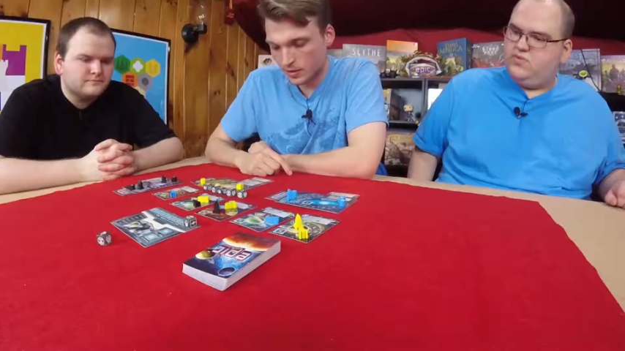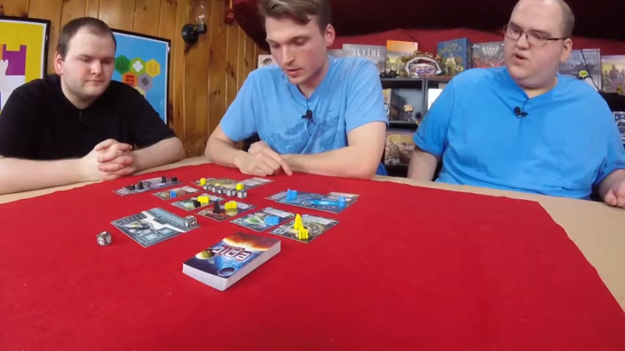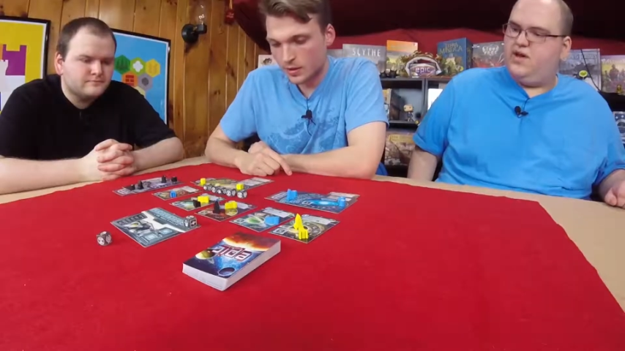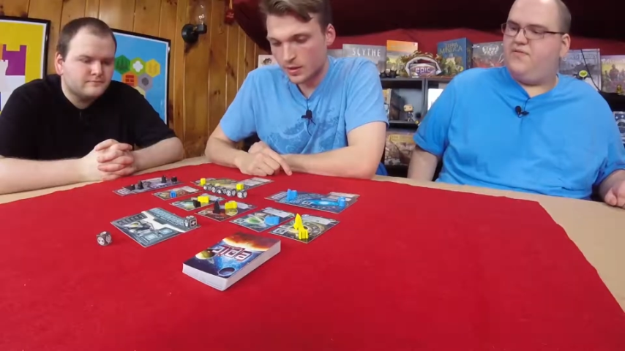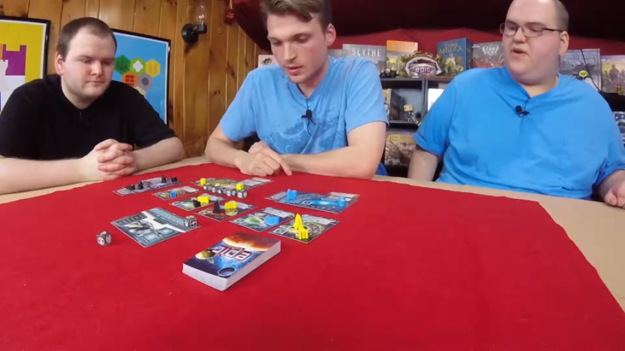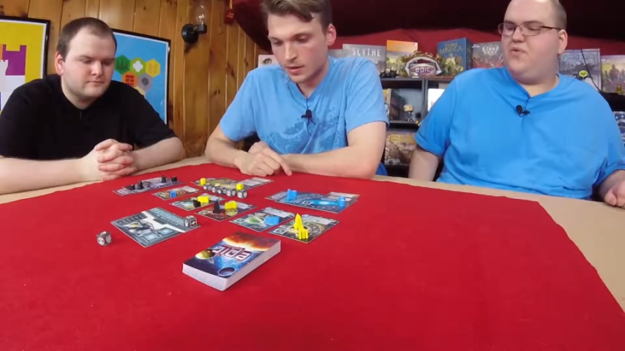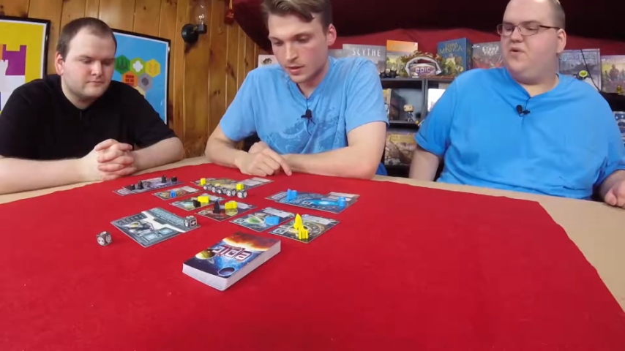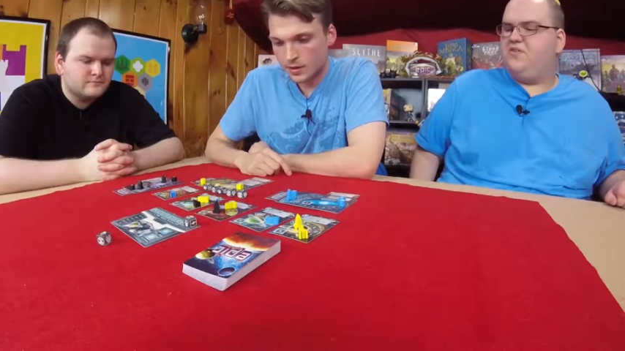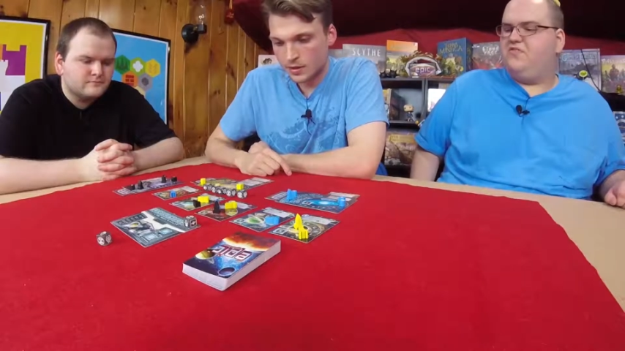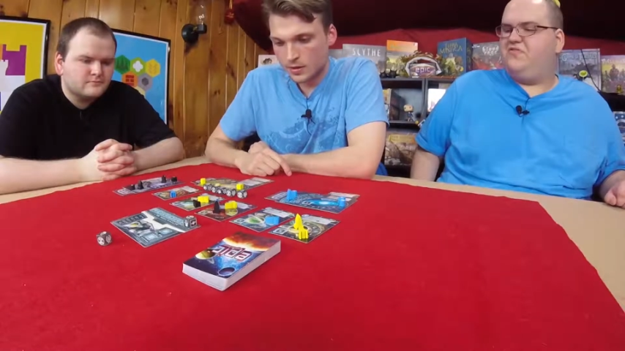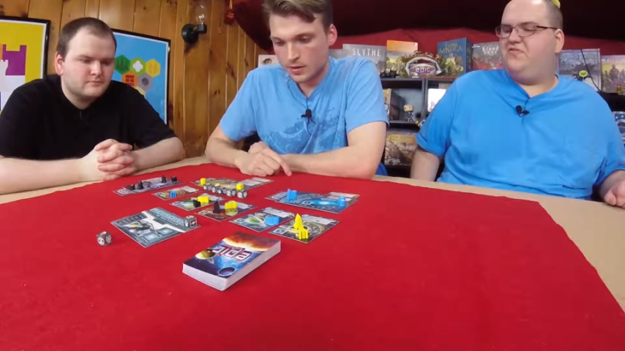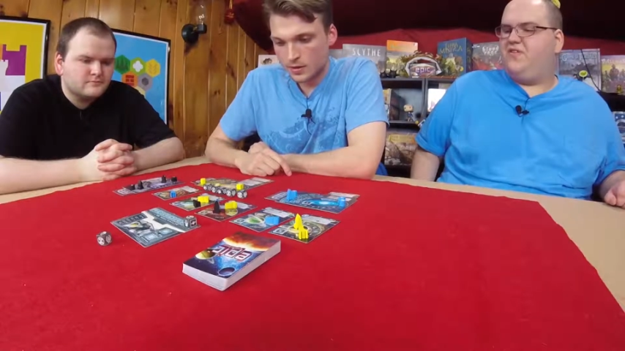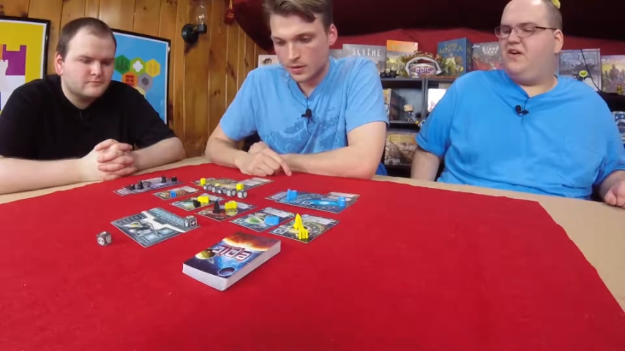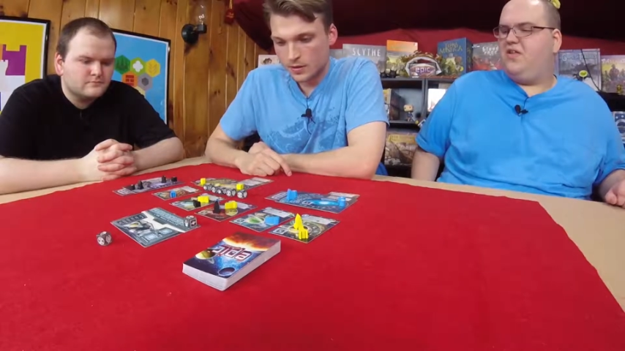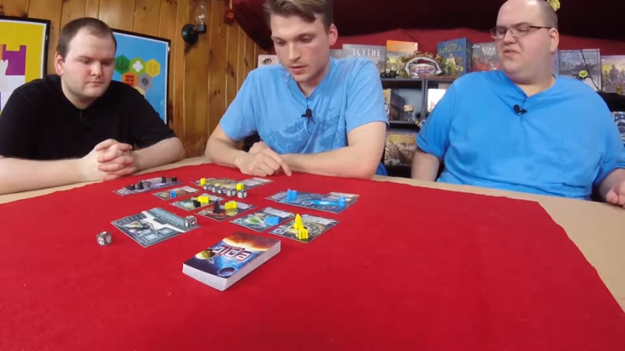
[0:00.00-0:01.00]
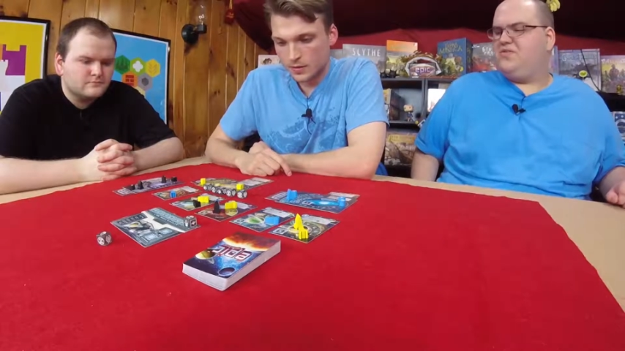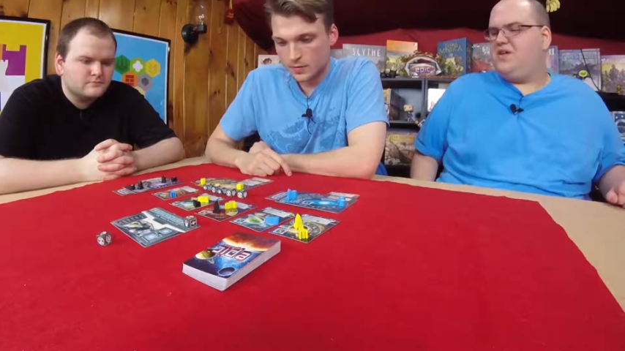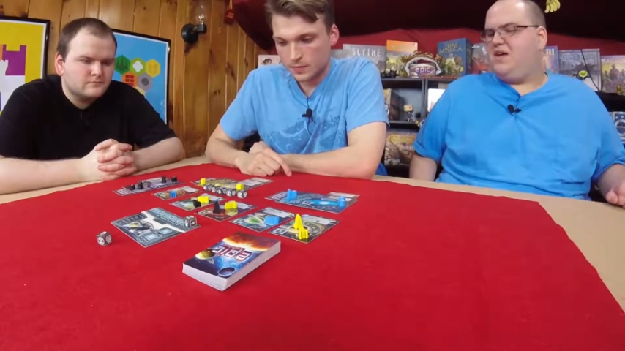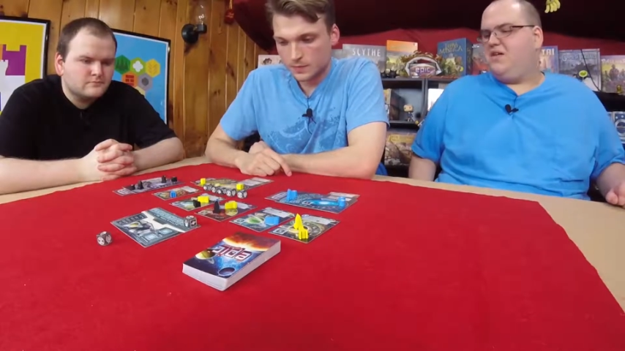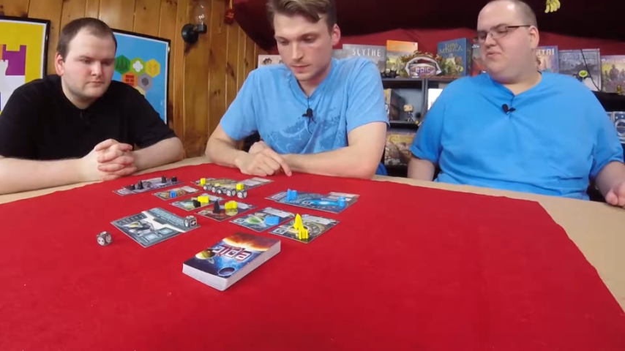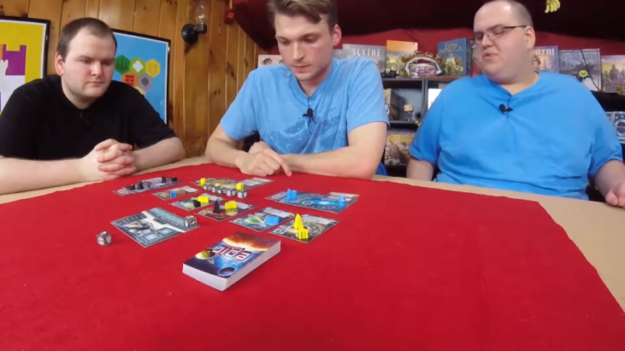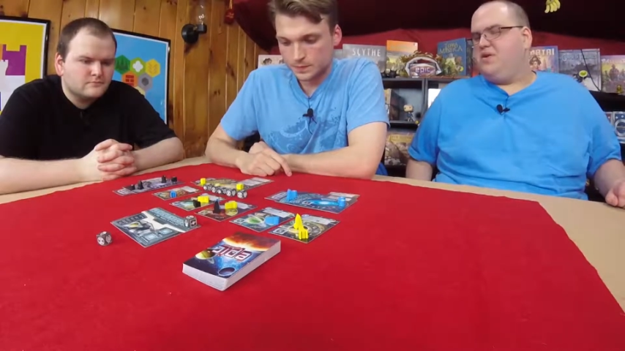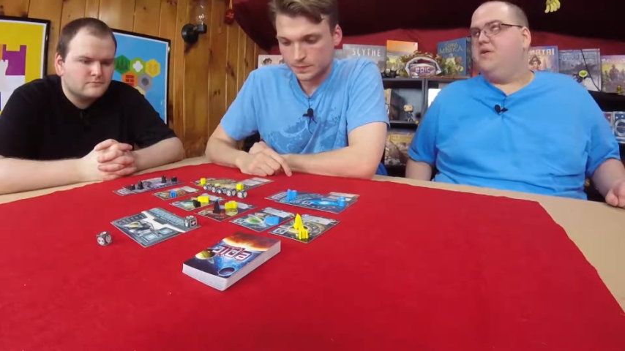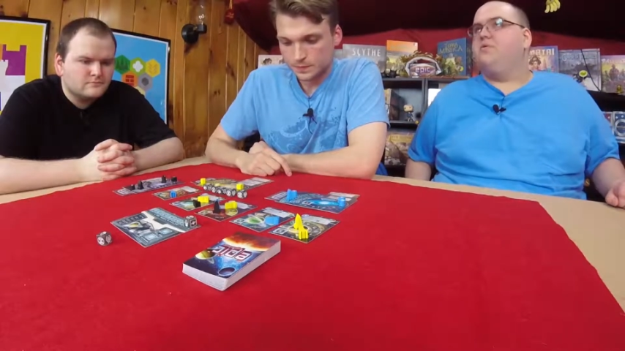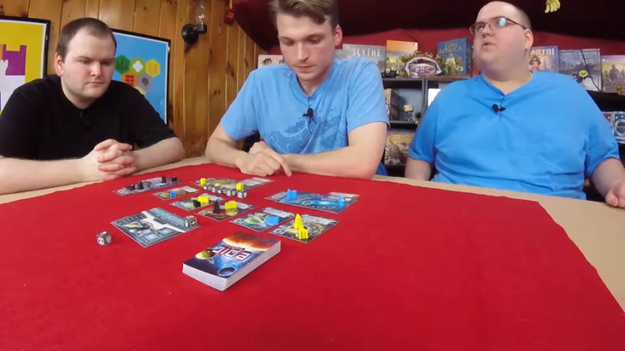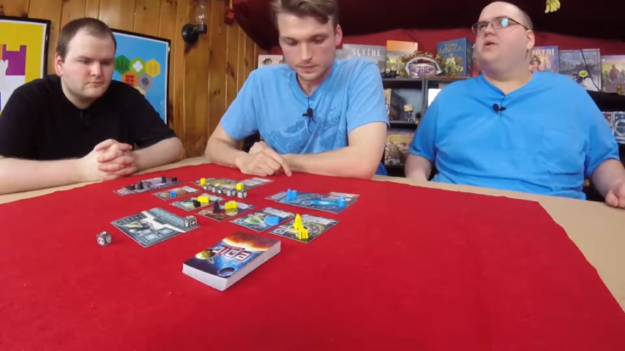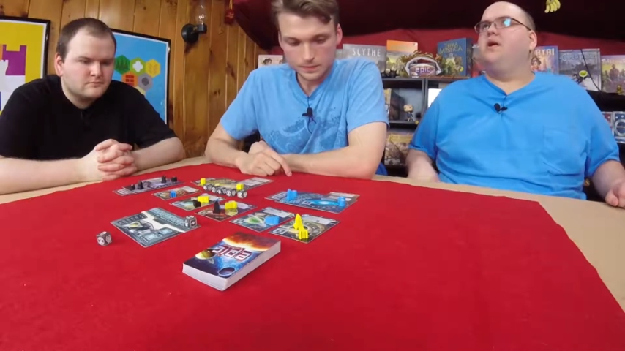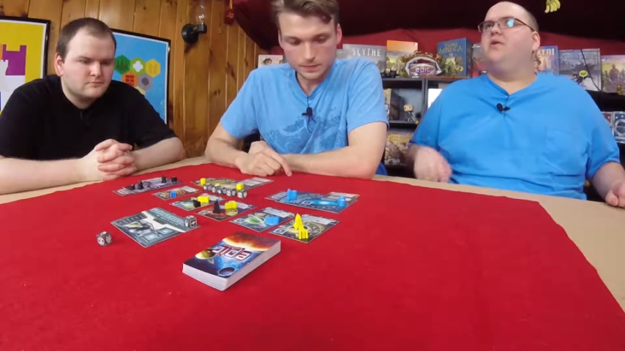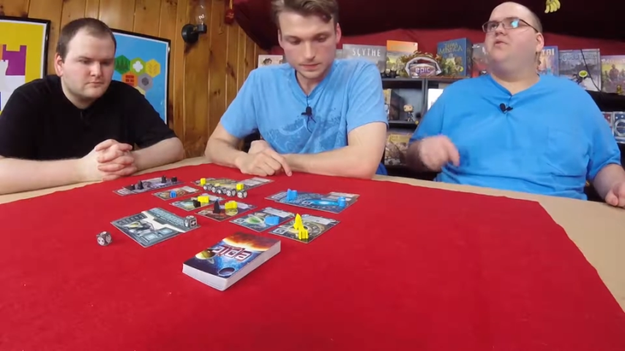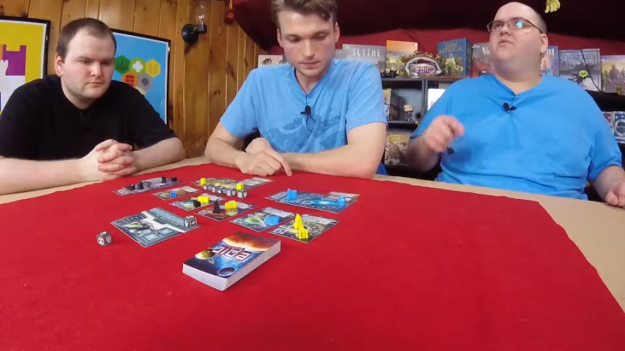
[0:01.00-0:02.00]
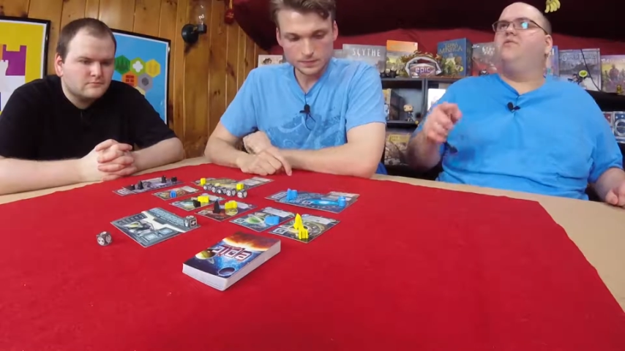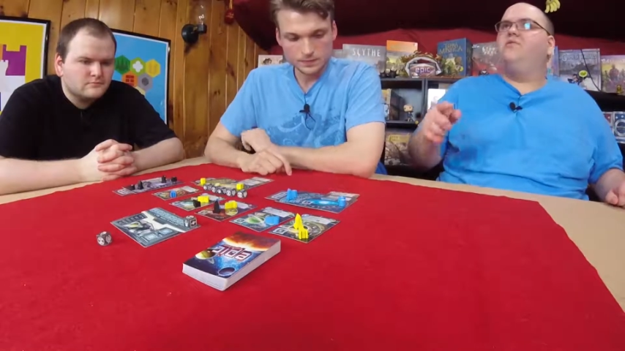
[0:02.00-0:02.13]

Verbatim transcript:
Speaker 1: Wait, if I were to follow that, wait, I would, I would